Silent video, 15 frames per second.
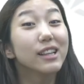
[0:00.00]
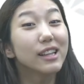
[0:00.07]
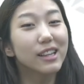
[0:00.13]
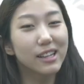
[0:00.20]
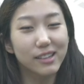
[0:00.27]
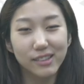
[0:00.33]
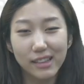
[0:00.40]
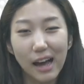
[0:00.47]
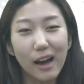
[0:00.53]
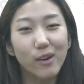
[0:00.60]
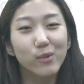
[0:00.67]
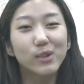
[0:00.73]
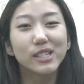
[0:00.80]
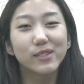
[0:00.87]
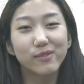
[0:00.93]
Like,
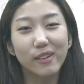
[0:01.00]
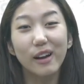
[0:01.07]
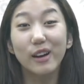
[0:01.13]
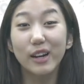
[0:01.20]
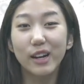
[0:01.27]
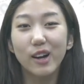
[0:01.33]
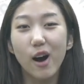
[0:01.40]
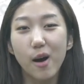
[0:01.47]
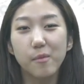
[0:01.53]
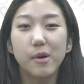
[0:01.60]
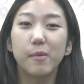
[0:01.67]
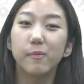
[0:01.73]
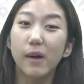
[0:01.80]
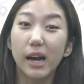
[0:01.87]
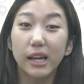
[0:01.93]
that was very
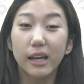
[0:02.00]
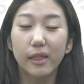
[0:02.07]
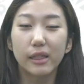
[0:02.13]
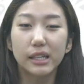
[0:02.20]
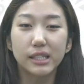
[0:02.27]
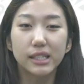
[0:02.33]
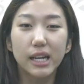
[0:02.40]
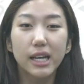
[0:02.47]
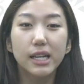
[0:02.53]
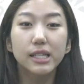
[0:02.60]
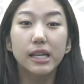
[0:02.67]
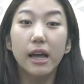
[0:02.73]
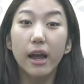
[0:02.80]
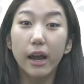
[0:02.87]
common back in the days,